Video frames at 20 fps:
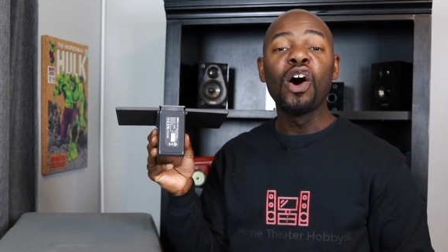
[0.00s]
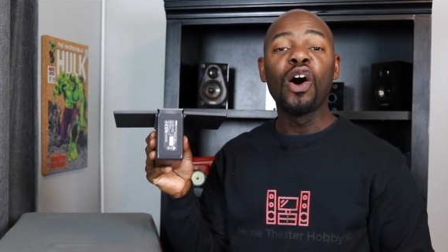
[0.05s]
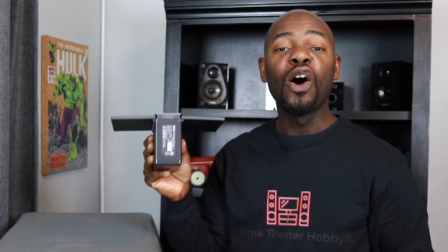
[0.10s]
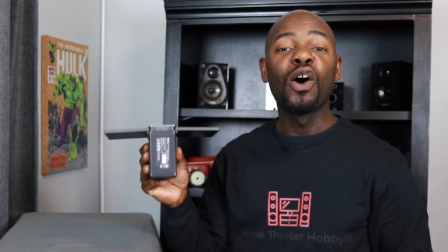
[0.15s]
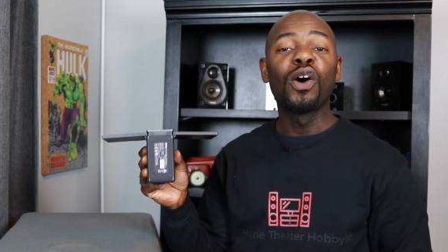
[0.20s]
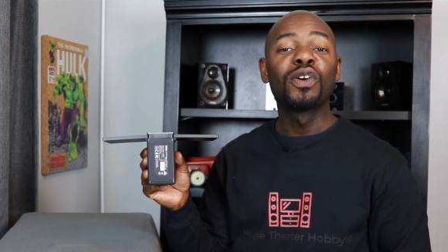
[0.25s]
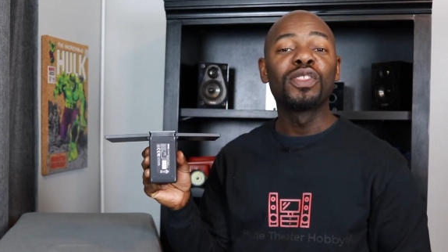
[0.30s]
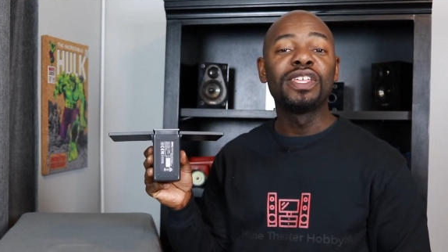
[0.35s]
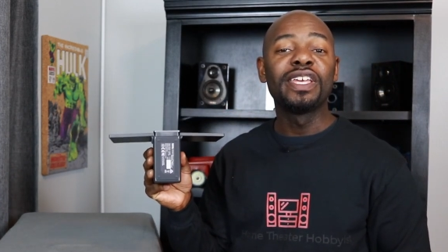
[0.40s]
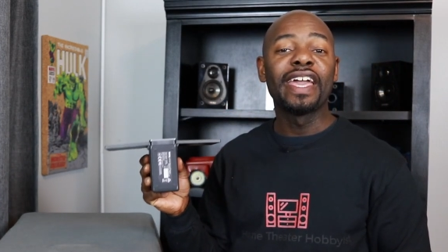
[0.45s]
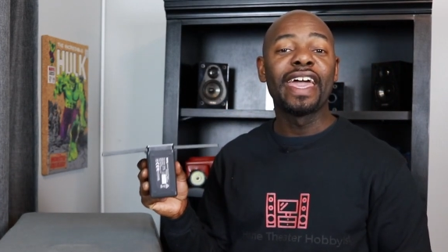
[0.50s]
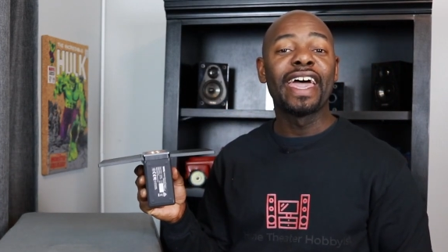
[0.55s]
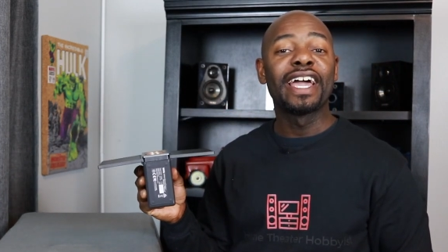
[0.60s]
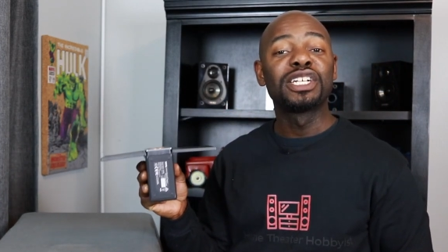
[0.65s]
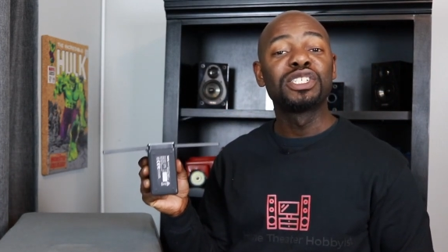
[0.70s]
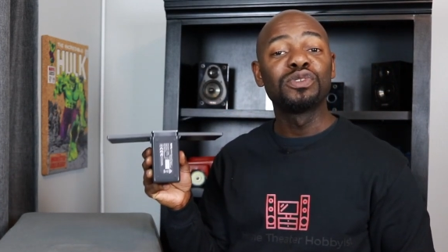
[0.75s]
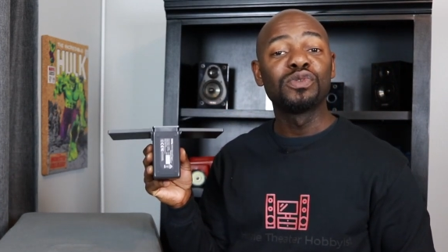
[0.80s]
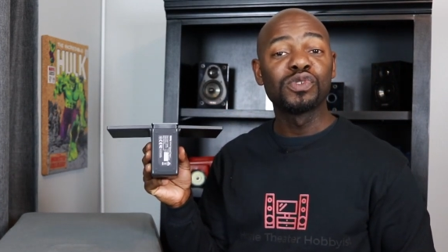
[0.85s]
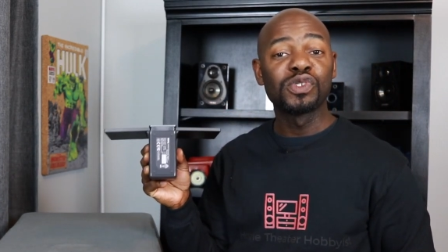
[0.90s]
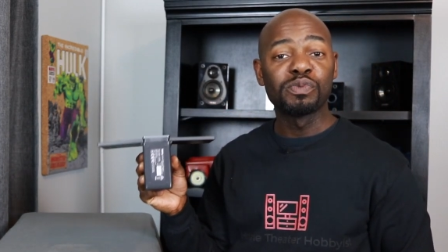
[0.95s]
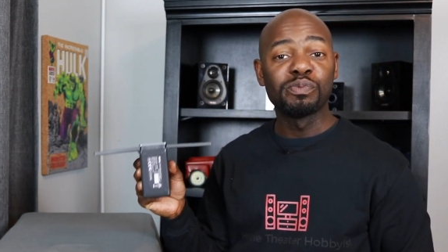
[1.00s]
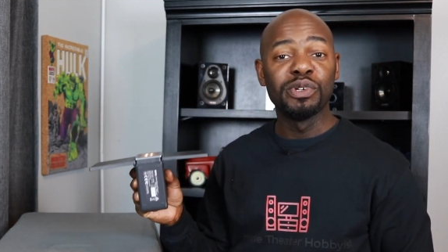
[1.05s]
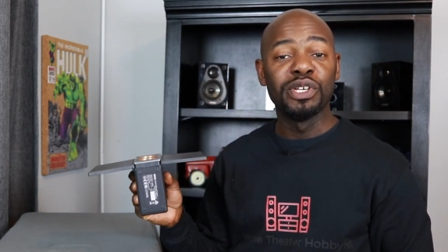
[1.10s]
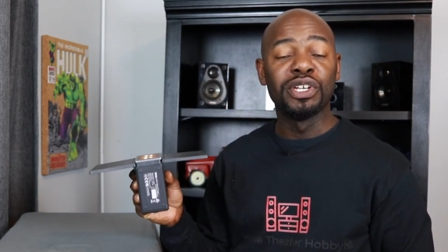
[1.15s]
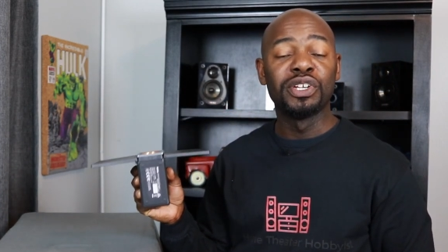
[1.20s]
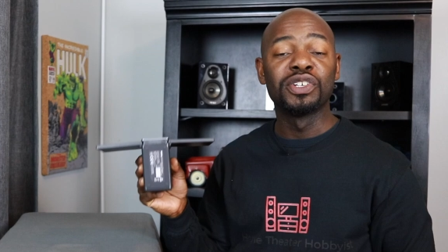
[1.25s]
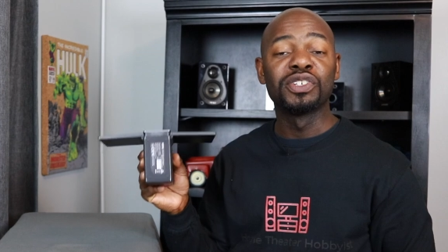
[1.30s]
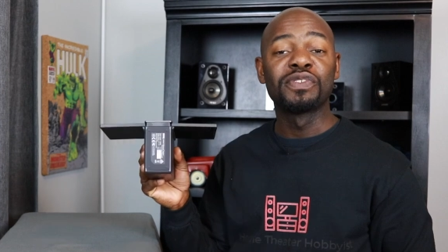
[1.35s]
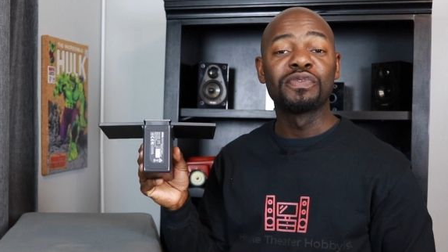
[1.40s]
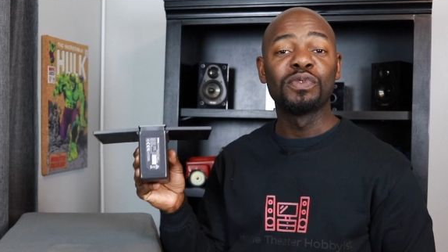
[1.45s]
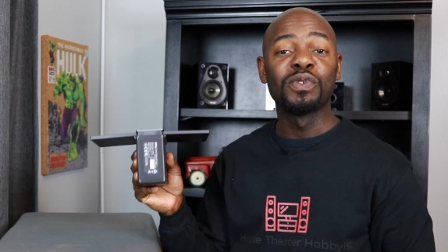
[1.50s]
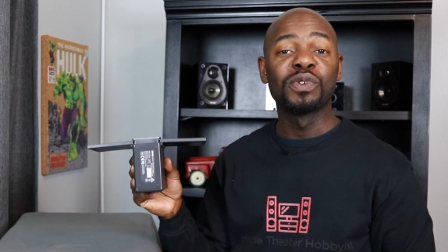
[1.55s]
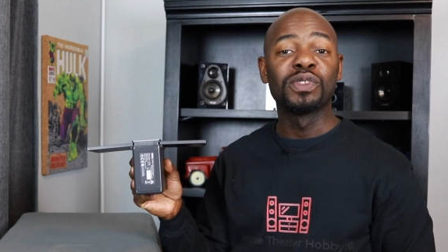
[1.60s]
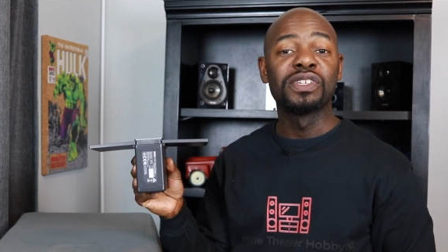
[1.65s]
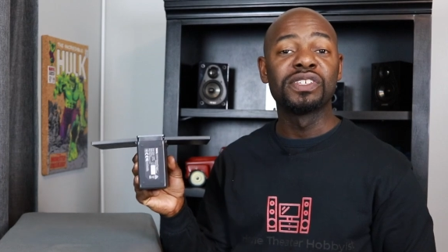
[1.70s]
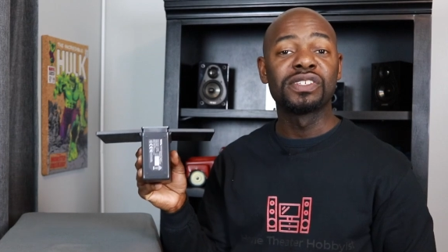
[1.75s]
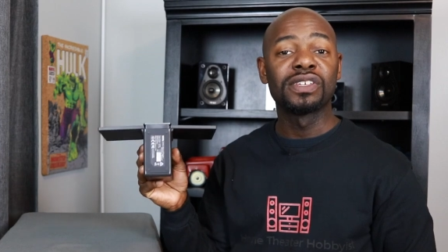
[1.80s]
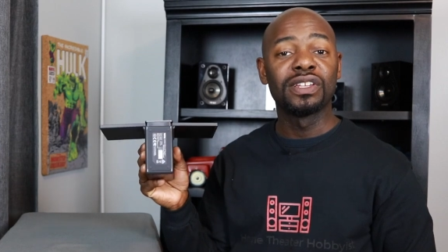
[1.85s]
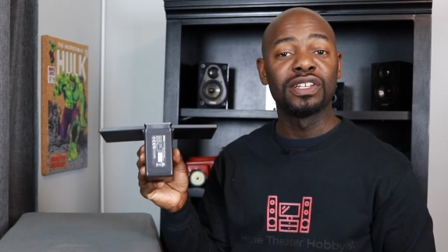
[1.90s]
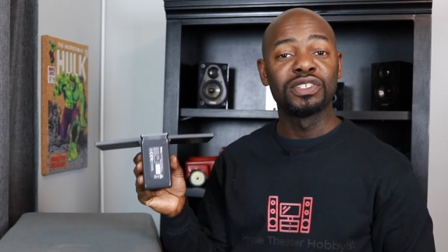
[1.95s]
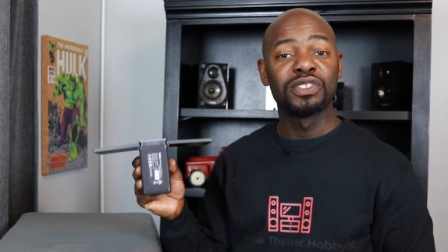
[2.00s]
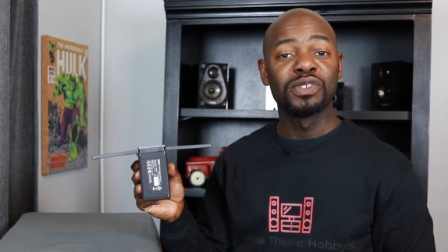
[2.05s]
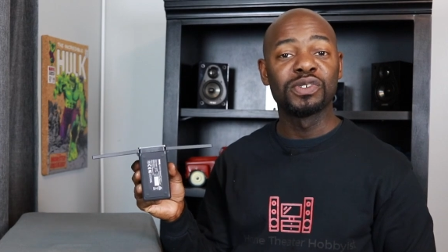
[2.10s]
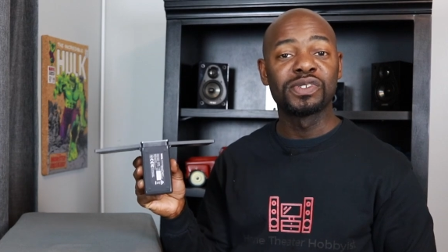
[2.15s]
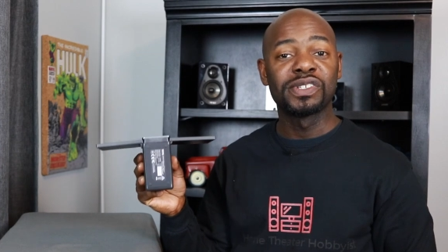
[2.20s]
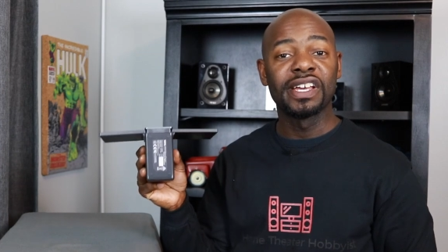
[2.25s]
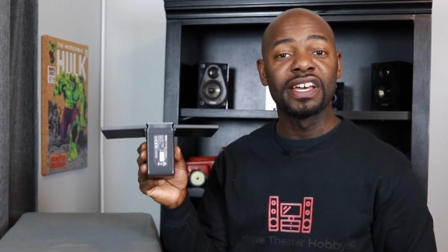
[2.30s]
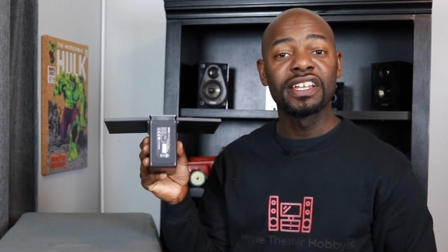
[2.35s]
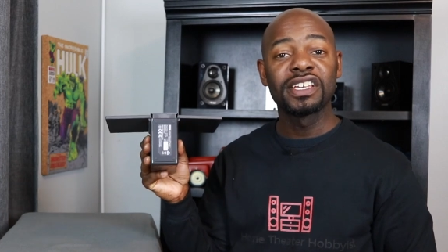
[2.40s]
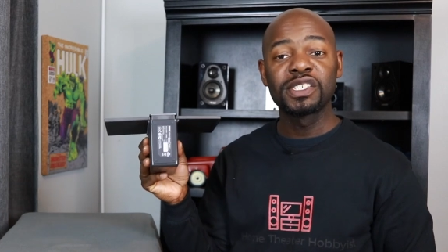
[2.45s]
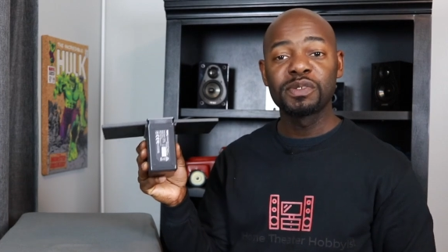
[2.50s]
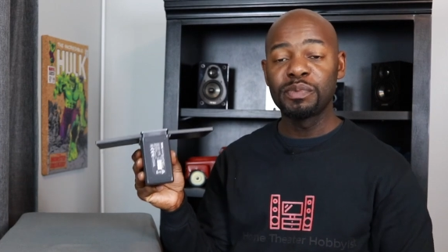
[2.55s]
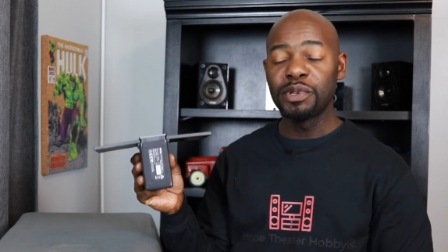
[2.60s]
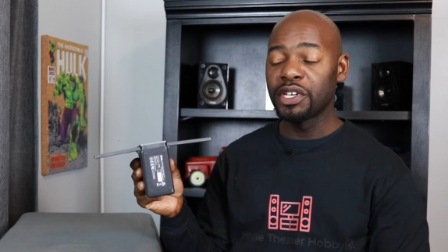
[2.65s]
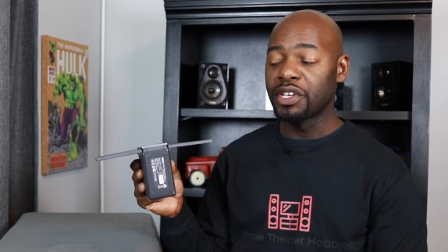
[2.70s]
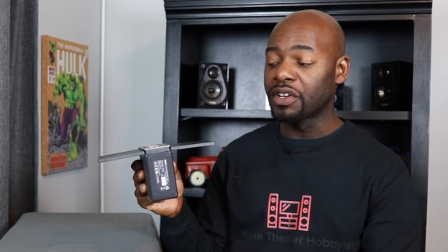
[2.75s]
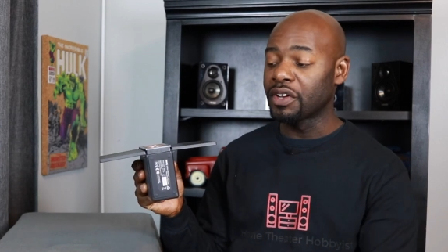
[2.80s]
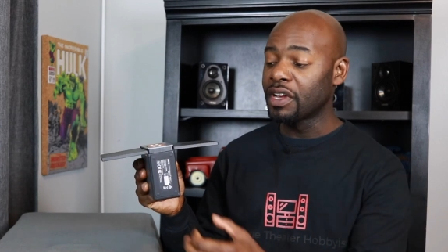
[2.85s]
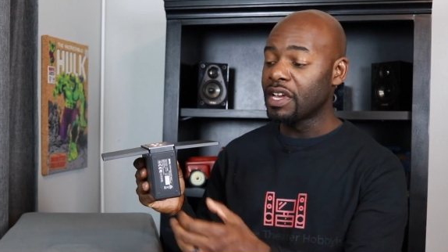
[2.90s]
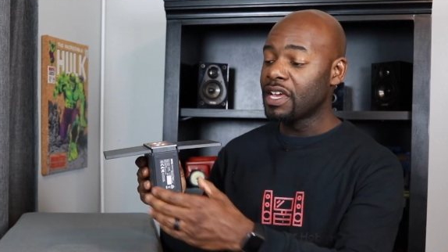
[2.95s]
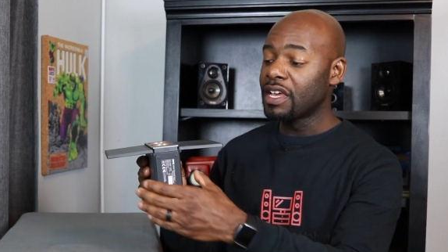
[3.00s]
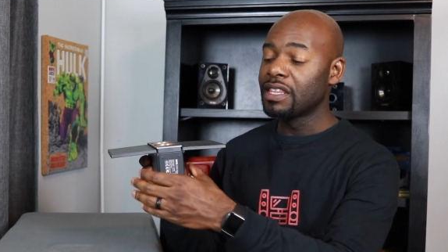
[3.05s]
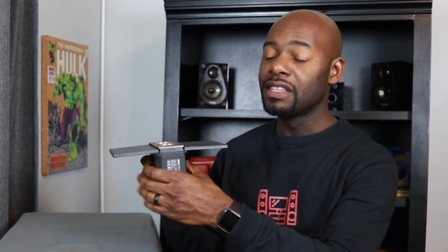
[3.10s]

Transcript: are the actual speakers for this electrostatic speaker.